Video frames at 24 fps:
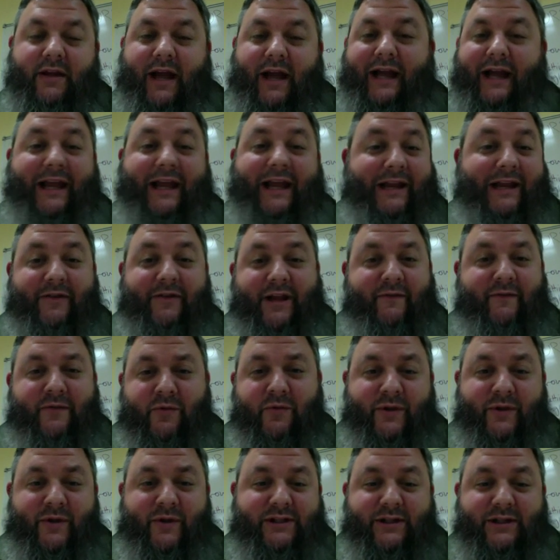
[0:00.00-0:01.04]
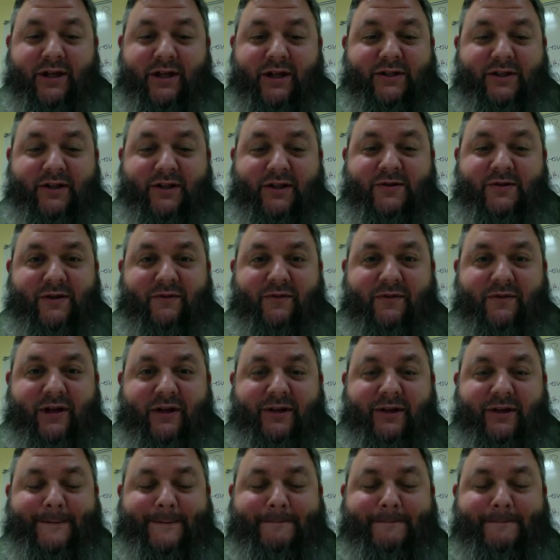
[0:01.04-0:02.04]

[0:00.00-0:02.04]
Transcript: I can't think of a reason not to use it, frankly.